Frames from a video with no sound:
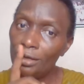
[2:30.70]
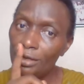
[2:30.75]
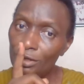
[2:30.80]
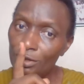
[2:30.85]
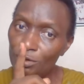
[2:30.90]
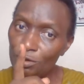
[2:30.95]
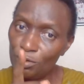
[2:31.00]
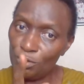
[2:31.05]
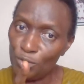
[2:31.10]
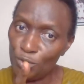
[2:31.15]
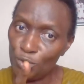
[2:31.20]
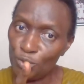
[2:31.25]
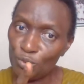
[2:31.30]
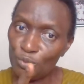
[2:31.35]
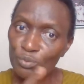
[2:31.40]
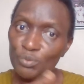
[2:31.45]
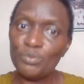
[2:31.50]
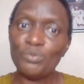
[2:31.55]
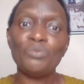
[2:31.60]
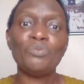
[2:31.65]
is you.
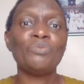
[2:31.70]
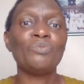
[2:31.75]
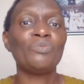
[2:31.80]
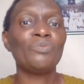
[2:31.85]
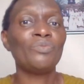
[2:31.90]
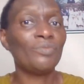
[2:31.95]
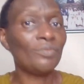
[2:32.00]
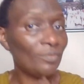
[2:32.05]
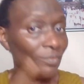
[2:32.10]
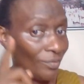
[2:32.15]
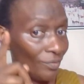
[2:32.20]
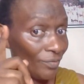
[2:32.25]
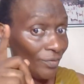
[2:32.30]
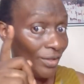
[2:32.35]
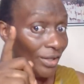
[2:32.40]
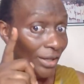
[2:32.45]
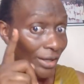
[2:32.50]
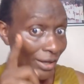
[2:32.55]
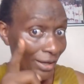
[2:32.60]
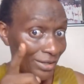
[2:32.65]

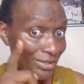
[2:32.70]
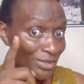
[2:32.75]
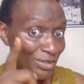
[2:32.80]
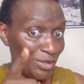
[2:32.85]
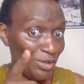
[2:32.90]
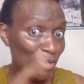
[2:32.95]
Yes,